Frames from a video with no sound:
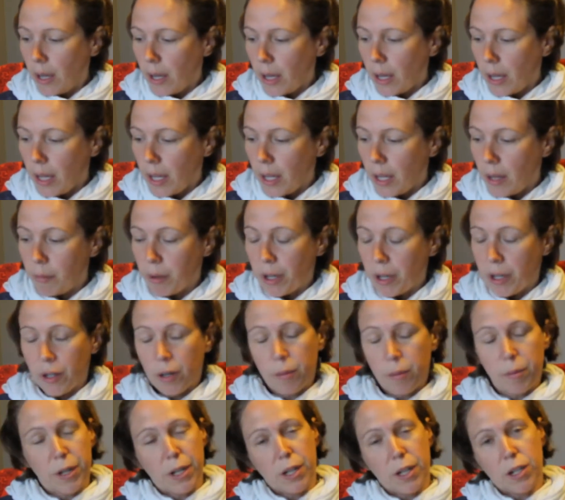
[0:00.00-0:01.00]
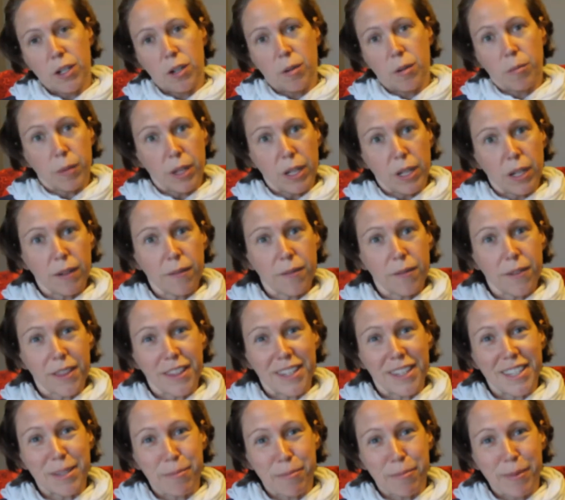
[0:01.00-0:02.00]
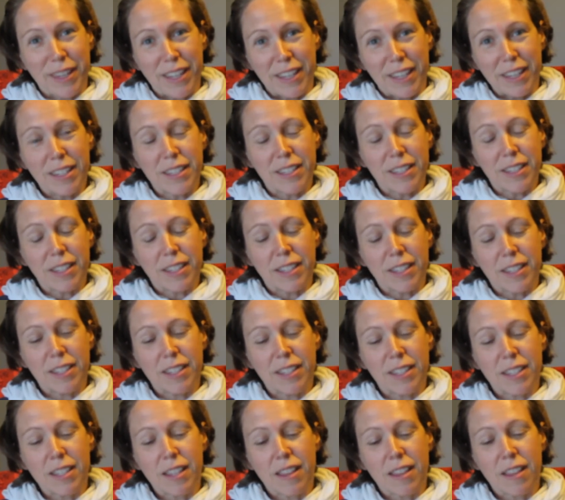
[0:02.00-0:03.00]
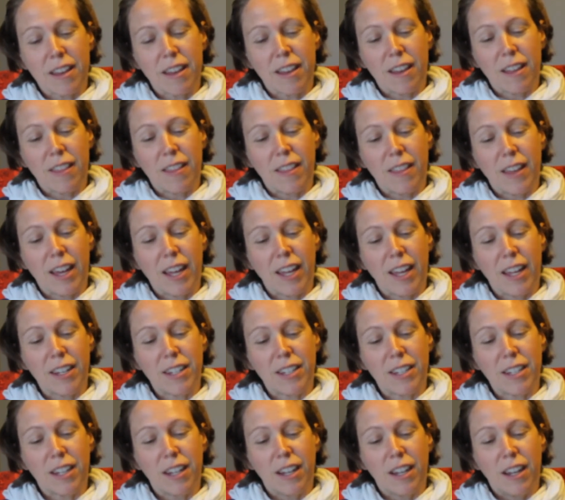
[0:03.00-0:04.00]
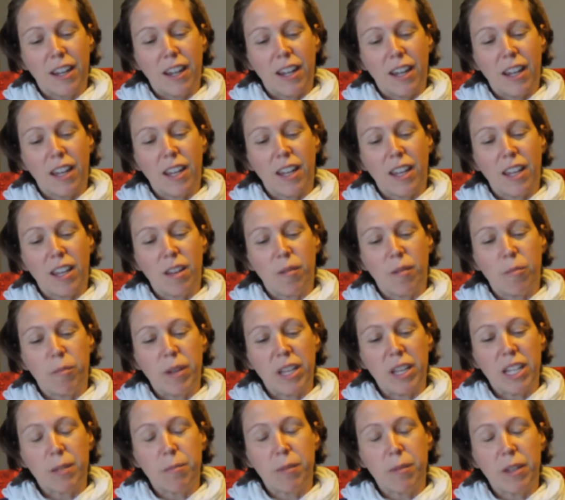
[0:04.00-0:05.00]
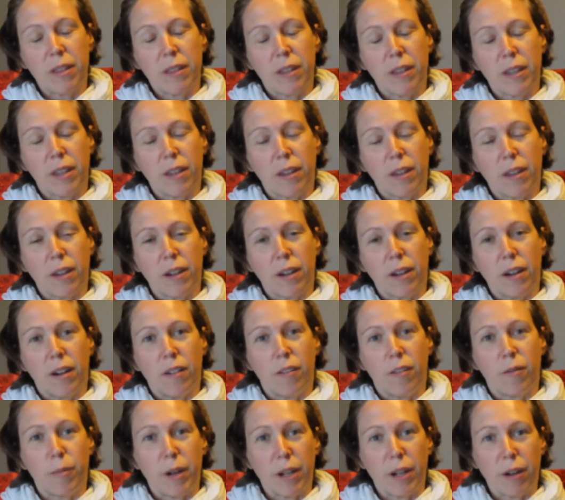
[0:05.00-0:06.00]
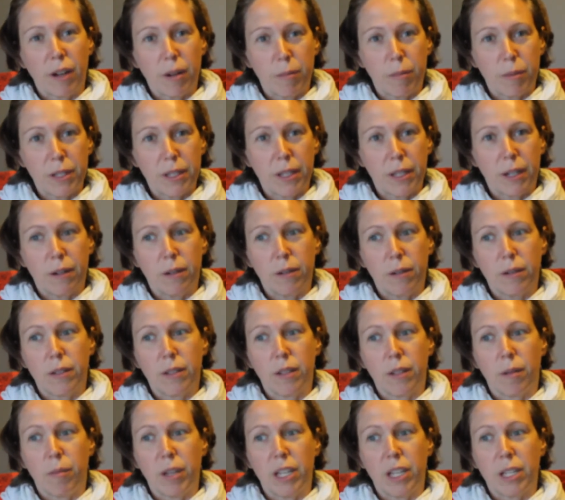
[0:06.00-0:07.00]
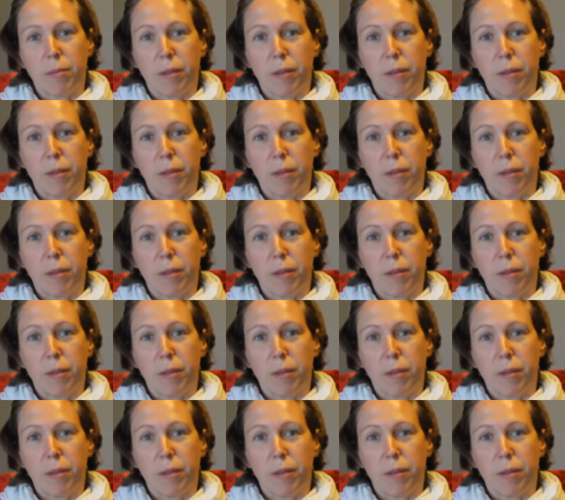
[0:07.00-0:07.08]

And my interpretation or meaning for this piece is that it makes me think of my grandma's house. It makes